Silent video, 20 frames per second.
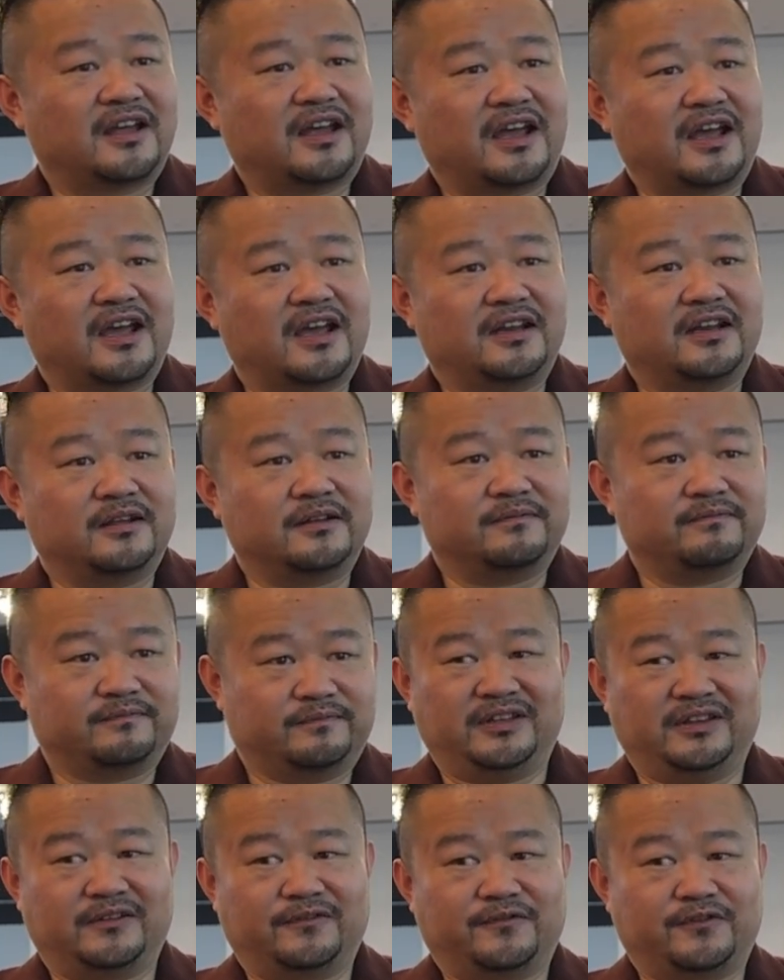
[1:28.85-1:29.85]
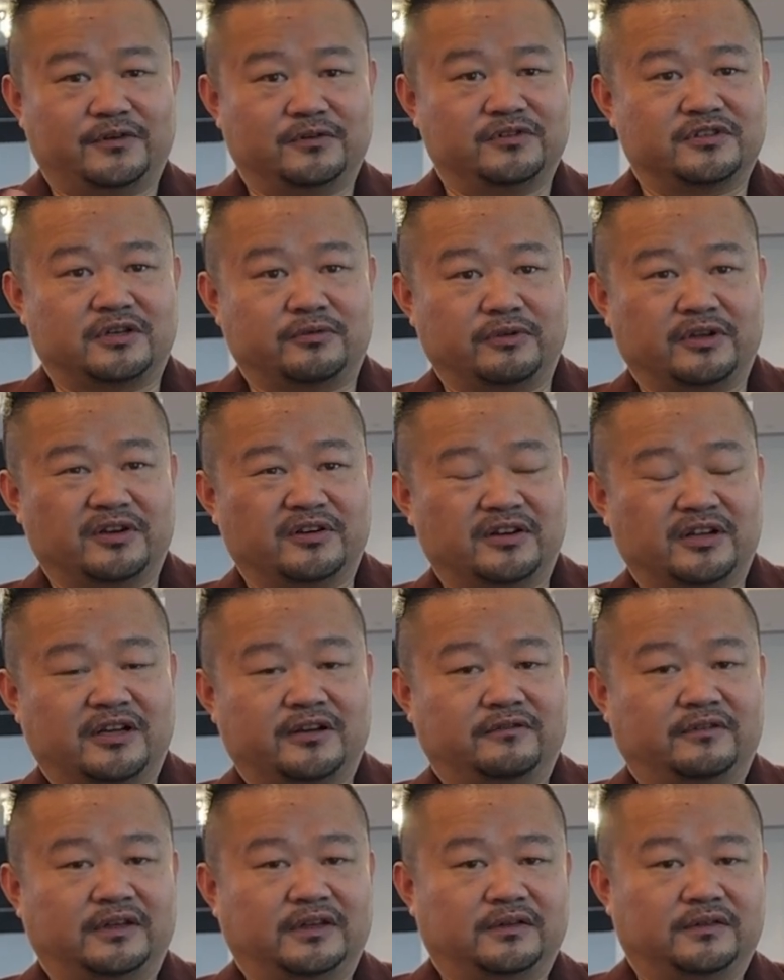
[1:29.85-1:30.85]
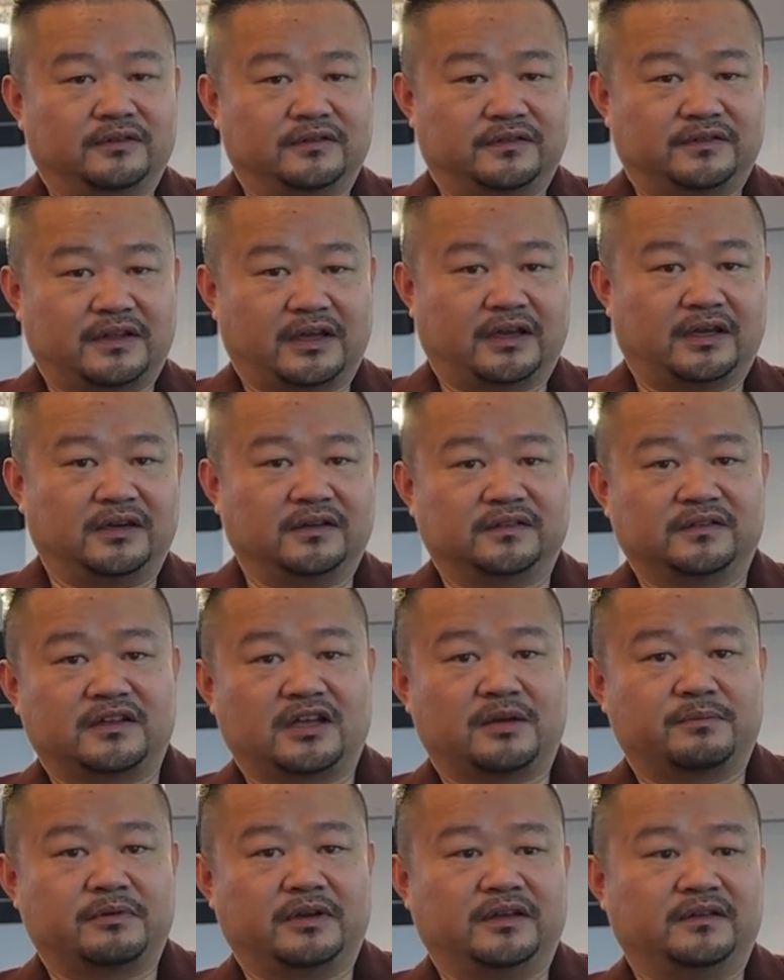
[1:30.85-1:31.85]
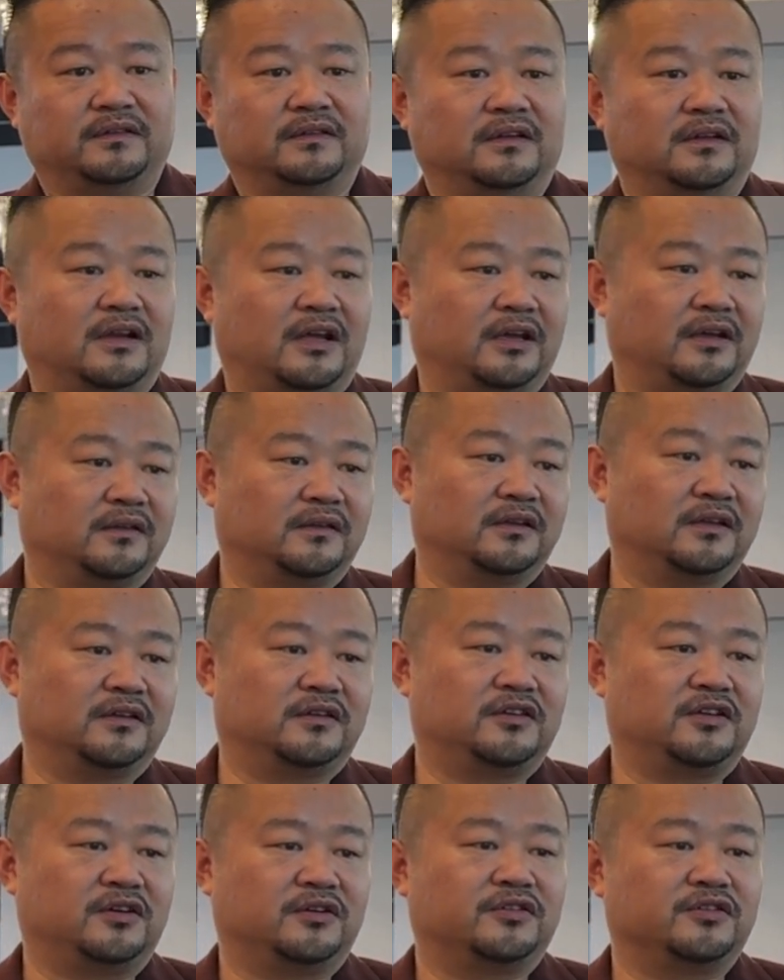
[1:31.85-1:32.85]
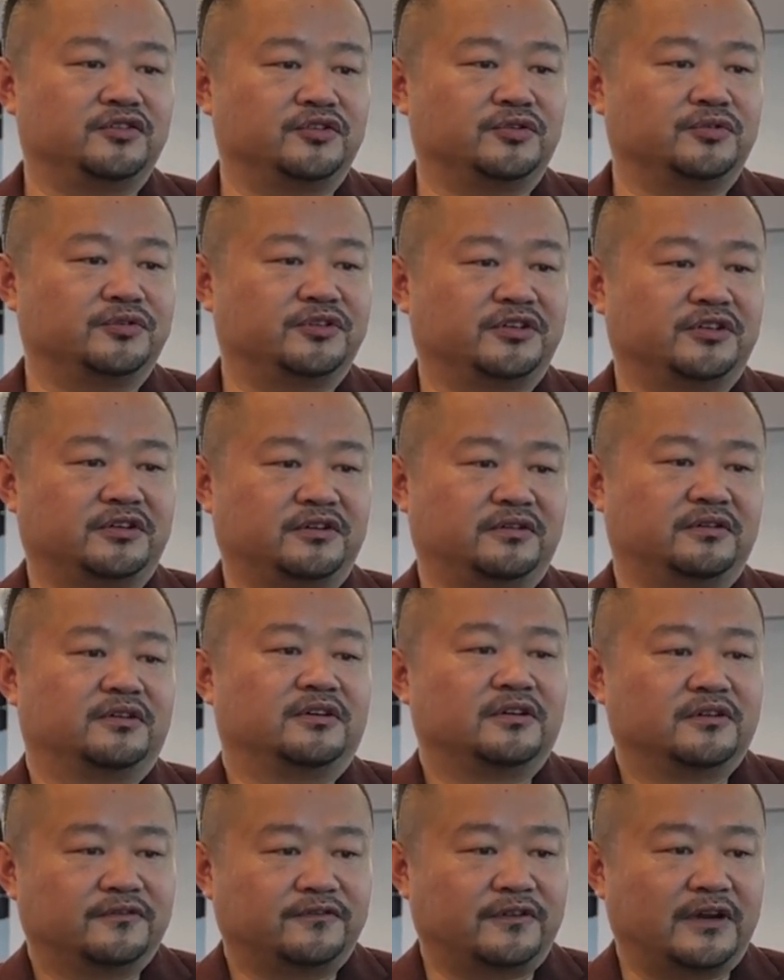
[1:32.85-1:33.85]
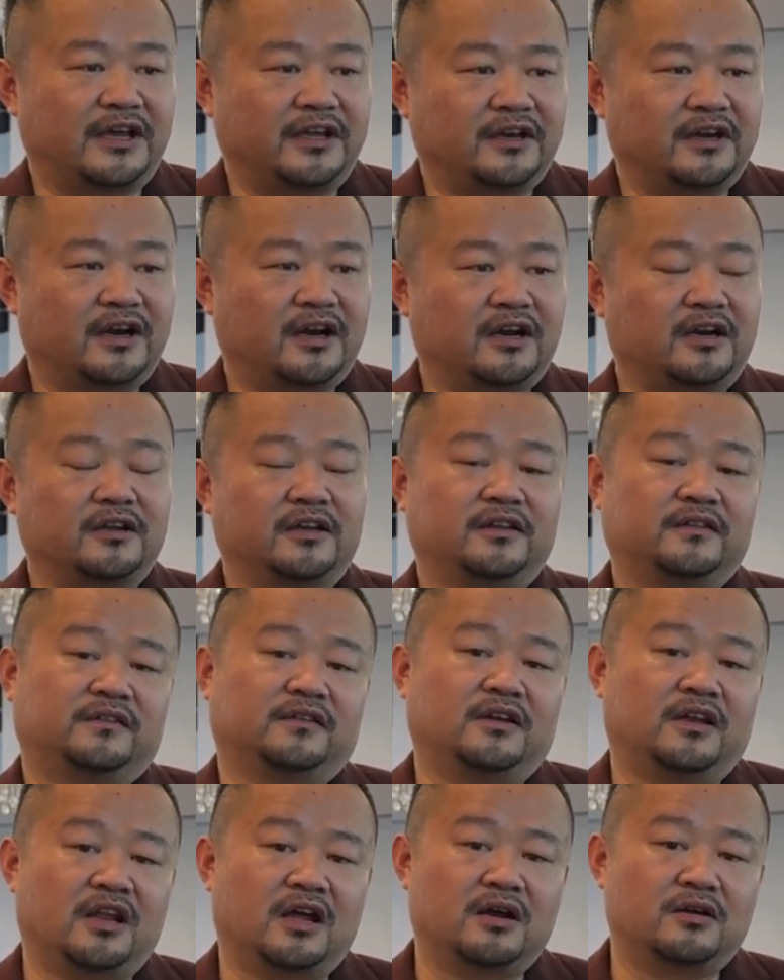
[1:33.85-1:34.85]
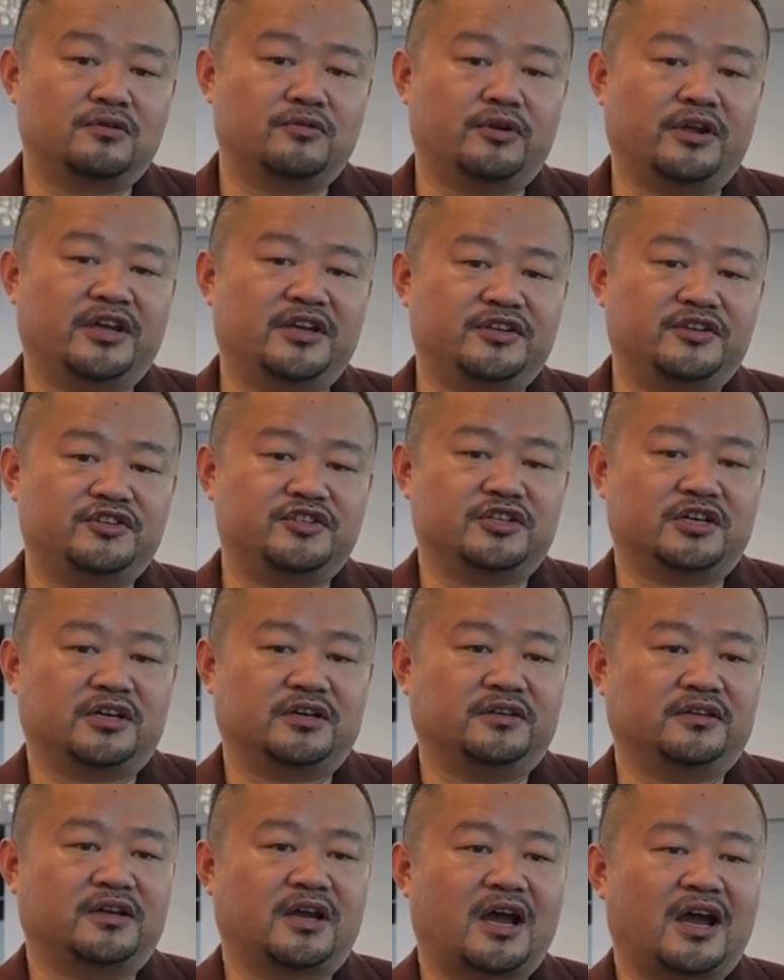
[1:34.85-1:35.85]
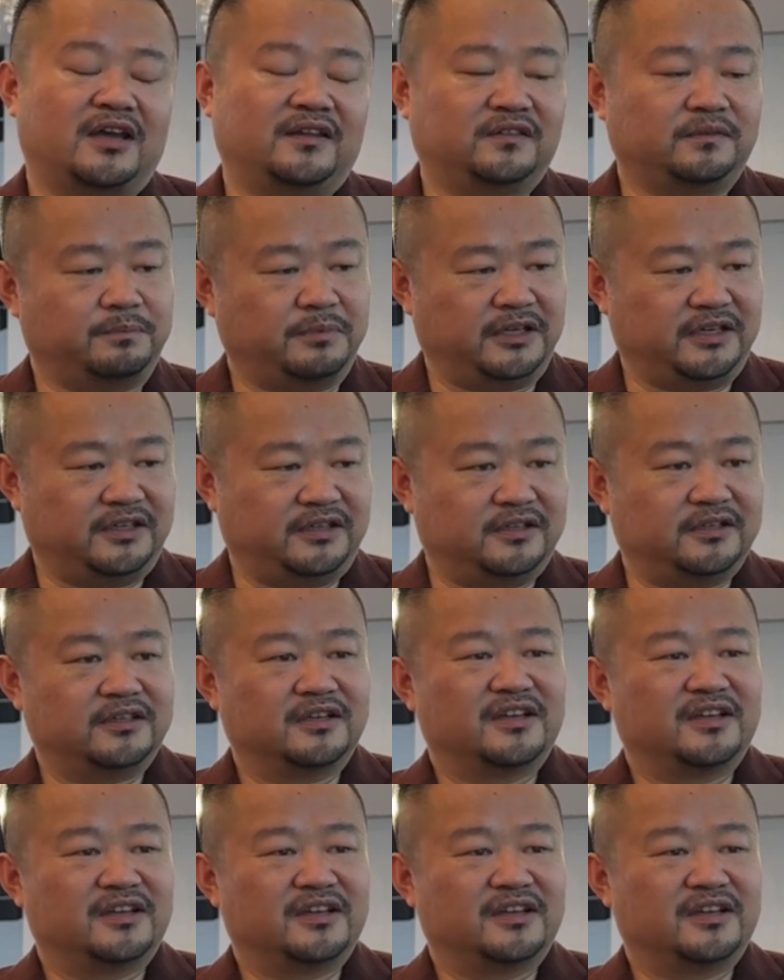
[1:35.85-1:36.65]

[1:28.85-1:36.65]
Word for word: And uh, in the future, we're going to have a second step is like the tilt rotor flying car. It's long range and high speed.